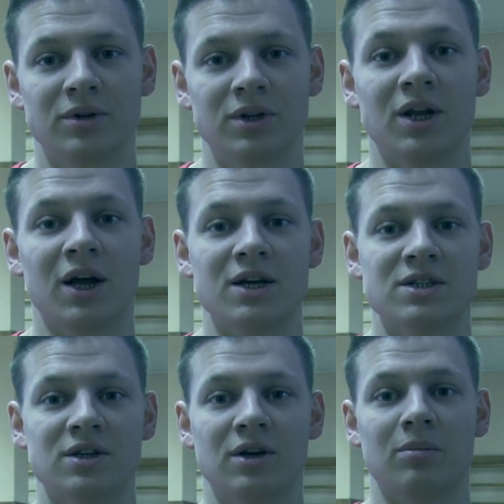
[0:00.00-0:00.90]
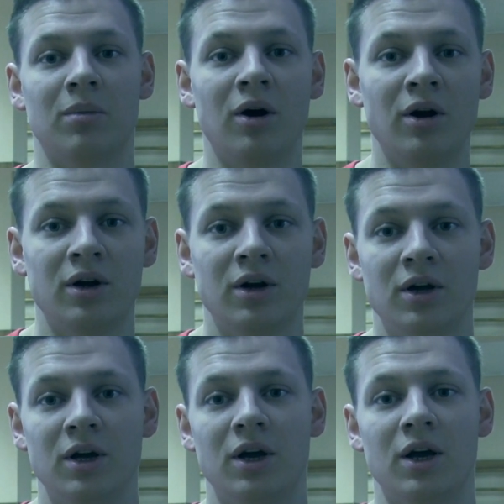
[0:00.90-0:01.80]
that has a bar
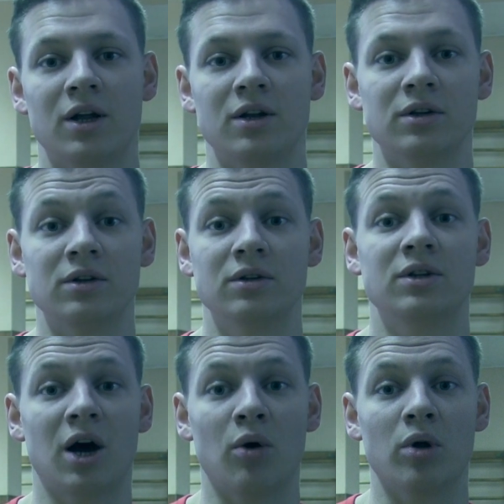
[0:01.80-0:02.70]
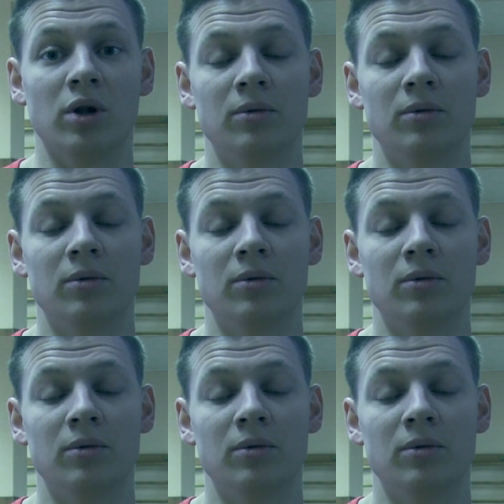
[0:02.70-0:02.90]
and towel.